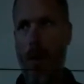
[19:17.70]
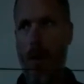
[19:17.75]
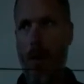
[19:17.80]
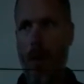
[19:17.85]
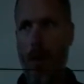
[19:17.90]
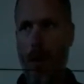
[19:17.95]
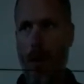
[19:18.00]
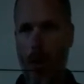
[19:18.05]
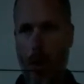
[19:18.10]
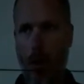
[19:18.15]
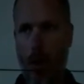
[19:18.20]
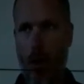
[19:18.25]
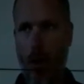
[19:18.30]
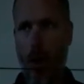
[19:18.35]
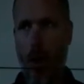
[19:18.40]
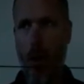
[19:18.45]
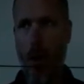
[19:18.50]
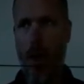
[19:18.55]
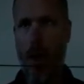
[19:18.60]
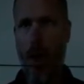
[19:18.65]
So
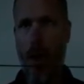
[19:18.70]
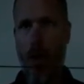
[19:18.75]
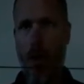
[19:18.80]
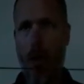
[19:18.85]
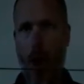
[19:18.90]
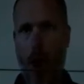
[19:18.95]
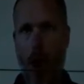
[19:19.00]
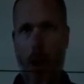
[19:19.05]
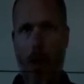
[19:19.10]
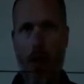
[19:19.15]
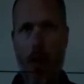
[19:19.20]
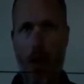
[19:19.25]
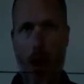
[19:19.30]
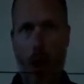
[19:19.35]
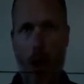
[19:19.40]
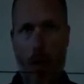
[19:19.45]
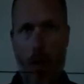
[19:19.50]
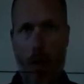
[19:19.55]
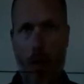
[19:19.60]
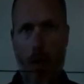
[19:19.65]
nominal range
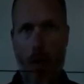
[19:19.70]
of